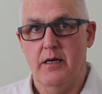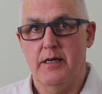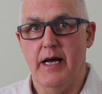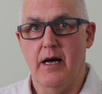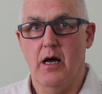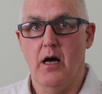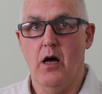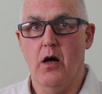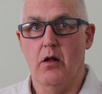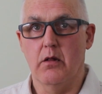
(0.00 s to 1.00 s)
Now
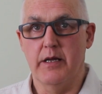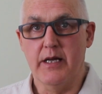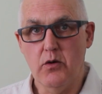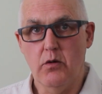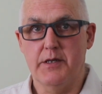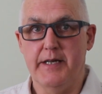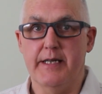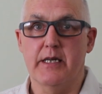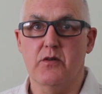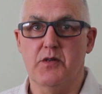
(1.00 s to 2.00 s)
I'll link all the
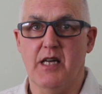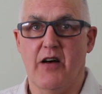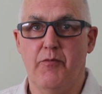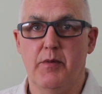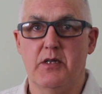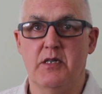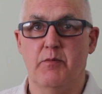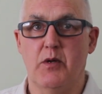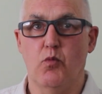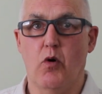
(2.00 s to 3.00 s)
technical stuff, but
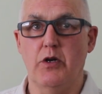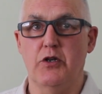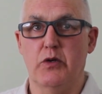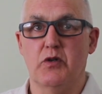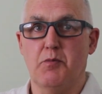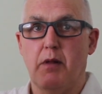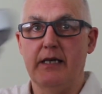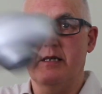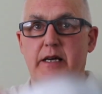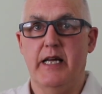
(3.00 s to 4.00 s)
simply what you do is
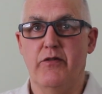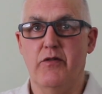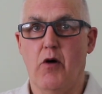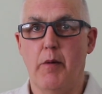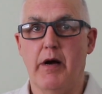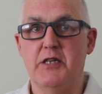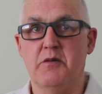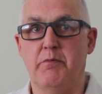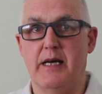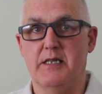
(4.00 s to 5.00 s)
place the head of the
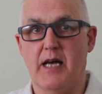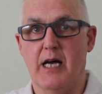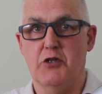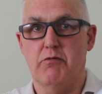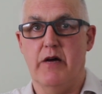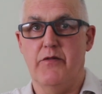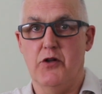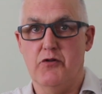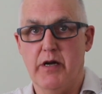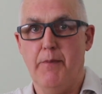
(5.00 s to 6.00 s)
vibration massager over
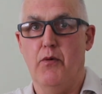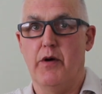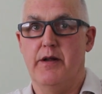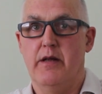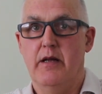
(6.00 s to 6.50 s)
the trigger point.